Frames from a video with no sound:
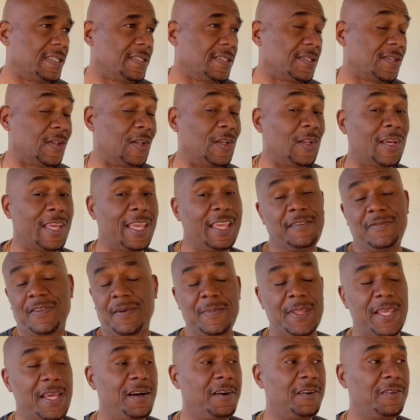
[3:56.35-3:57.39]
So looking from
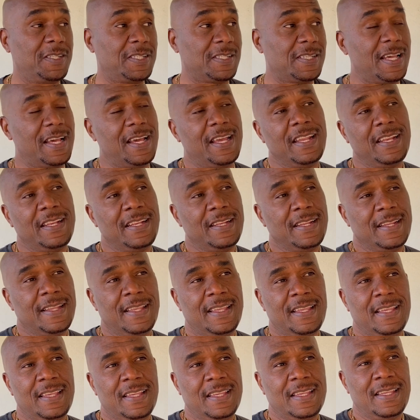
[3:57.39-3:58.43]
the outside,
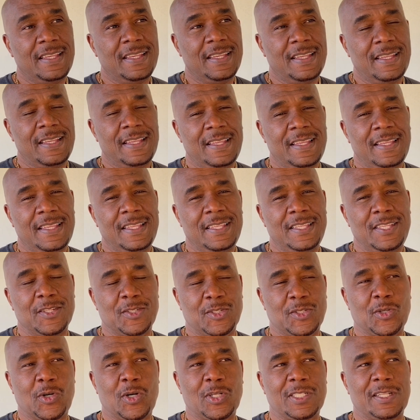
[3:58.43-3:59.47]
you
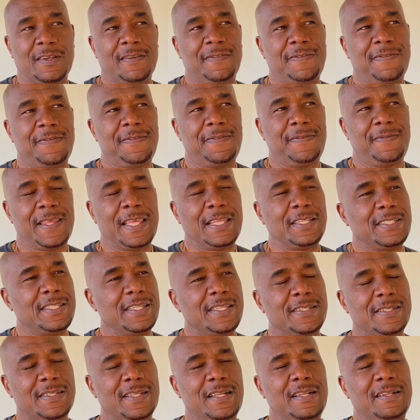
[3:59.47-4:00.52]
sort of think to
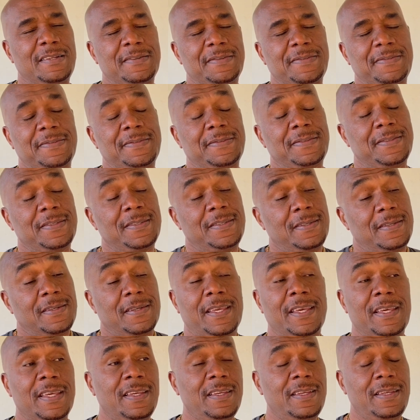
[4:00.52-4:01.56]
yourself,
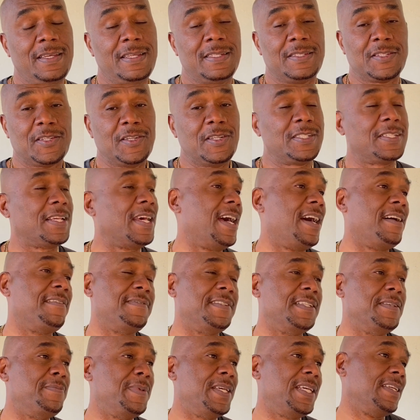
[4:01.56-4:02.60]
okay, it's good to have a
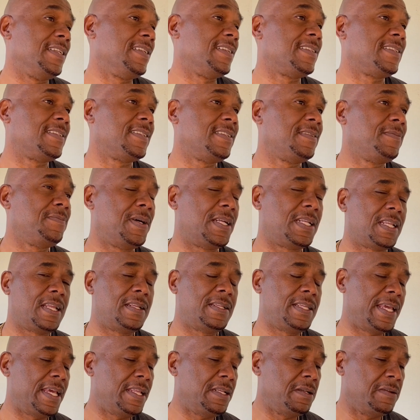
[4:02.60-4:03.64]
debate, but
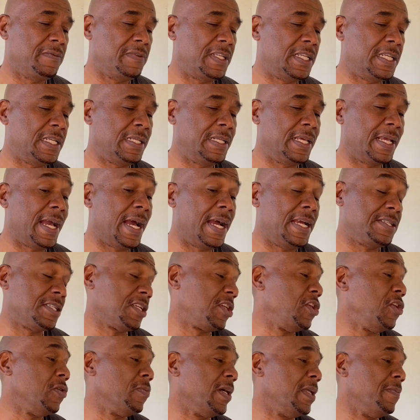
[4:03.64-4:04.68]
the end of the day, the guy's a
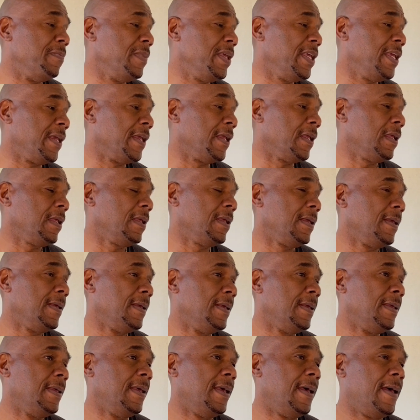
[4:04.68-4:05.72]
human being.
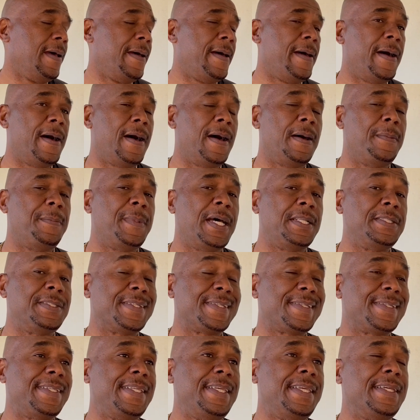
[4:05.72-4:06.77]
And to
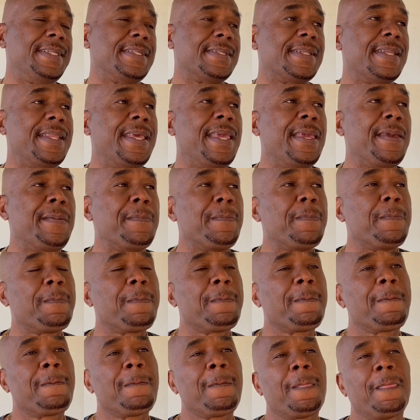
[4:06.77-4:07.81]
see his mate
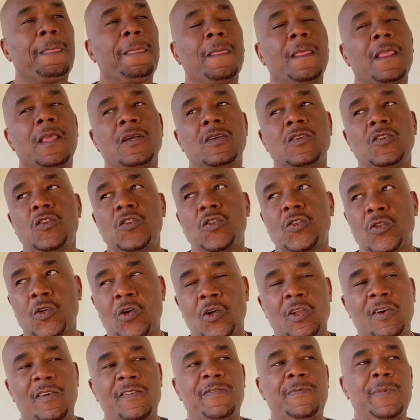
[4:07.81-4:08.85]
sort
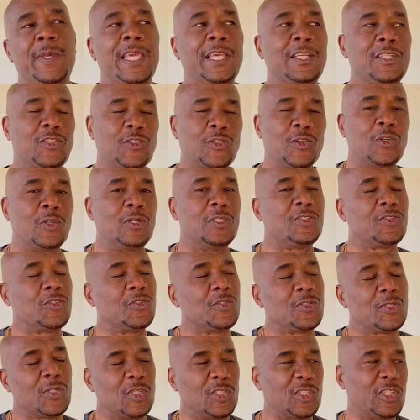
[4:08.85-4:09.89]
of being thrown through
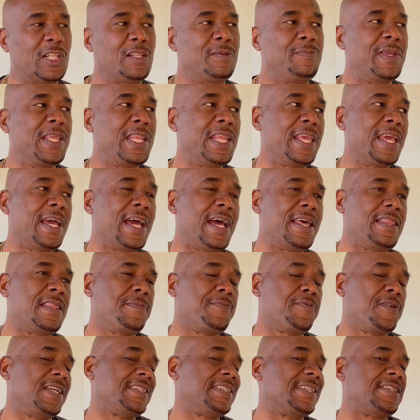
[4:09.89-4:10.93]
social media and the
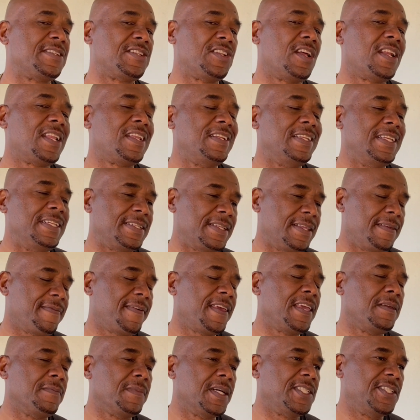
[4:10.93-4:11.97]
press is not an easy
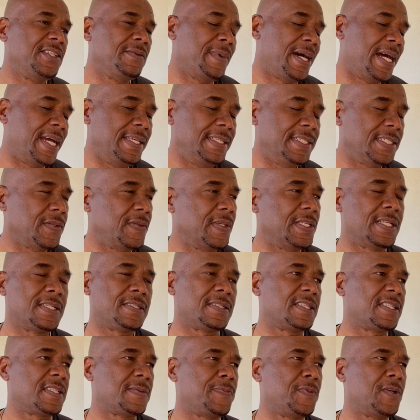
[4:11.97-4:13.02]
thing, but you buy into it as
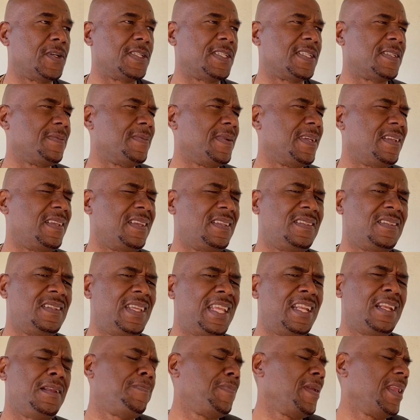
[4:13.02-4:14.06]
a sports winner.
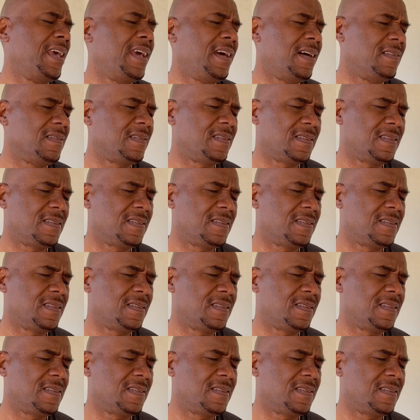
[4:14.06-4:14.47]
It'll play out.